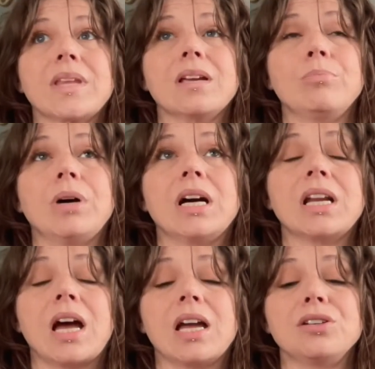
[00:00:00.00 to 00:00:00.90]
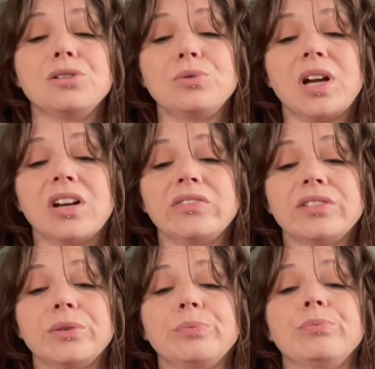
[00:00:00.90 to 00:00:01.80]
But I do have
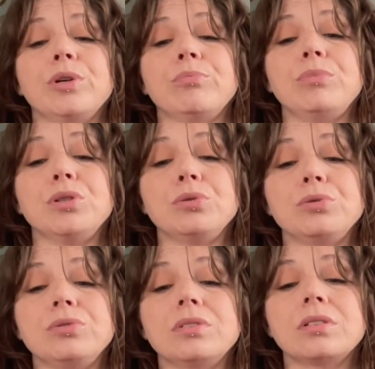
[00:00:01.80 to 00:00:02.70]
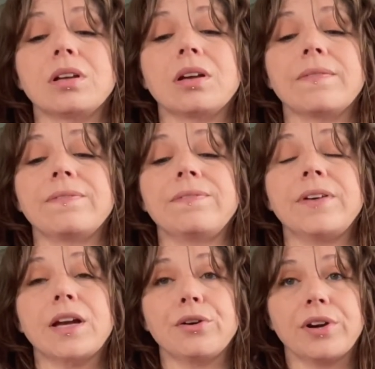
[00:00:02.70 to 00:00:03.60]
some Muse
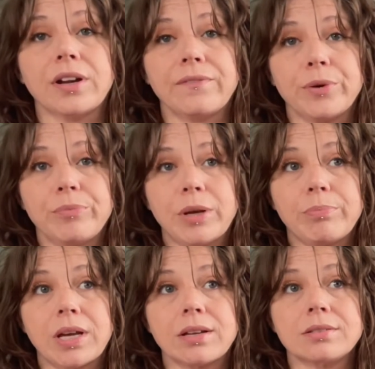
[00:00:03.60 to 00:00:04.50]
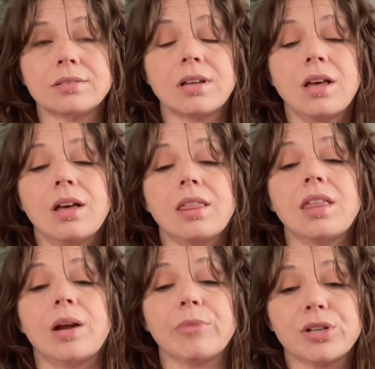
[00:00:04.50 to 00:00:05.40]
fingering from Nitpicks that
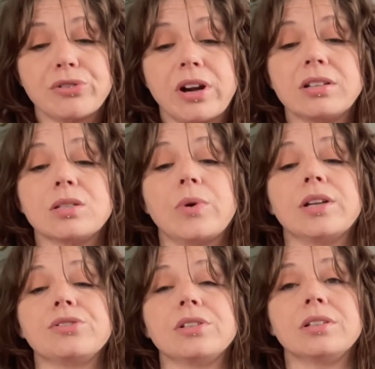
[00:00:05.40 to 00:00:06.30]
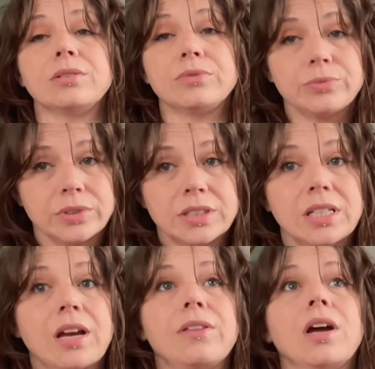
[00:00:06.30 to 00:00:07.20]
I'm going to try a swatch in, and we'll see
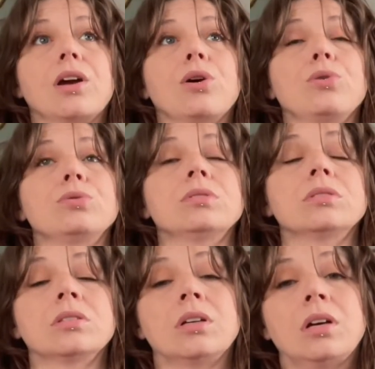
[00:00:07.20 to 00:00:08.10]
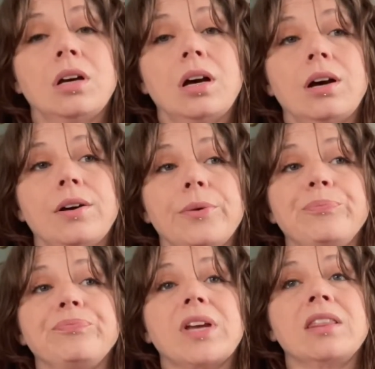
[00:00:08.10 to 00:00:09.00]
how that goes.
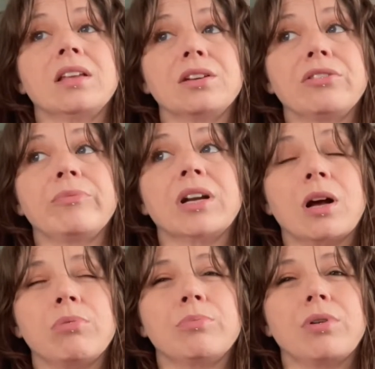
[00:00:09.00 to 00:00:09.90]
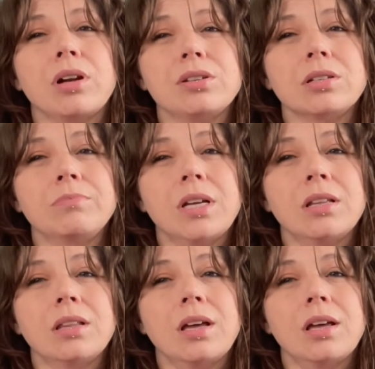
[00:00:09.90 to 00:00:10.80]
I think there have been a couple of projects made
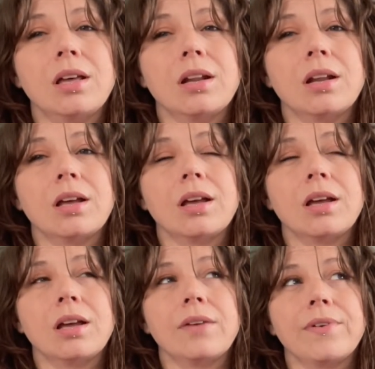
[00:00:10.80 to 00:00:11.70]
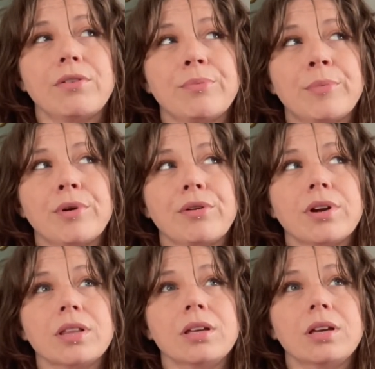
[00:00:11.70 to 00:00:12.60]
in that, if I remember
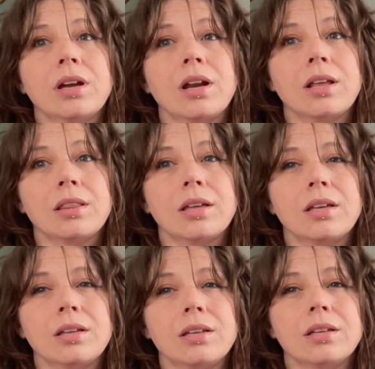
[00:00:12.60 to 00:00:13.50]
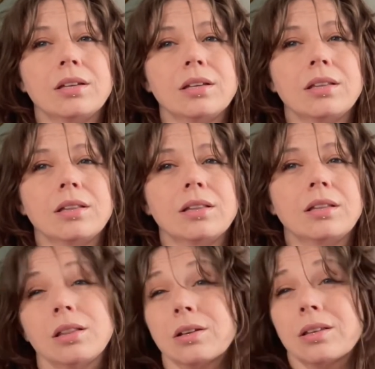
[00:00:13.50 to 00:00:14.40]
correctly, and they
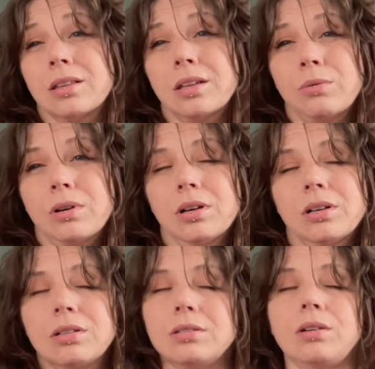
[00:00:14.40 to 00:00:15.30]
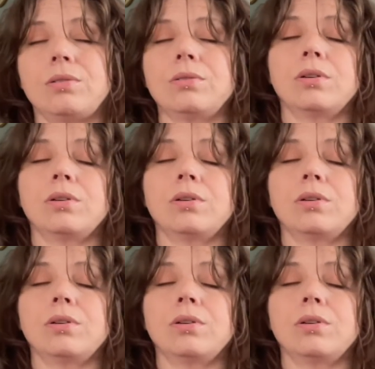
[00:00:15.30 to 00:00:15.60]
looked like they worked. So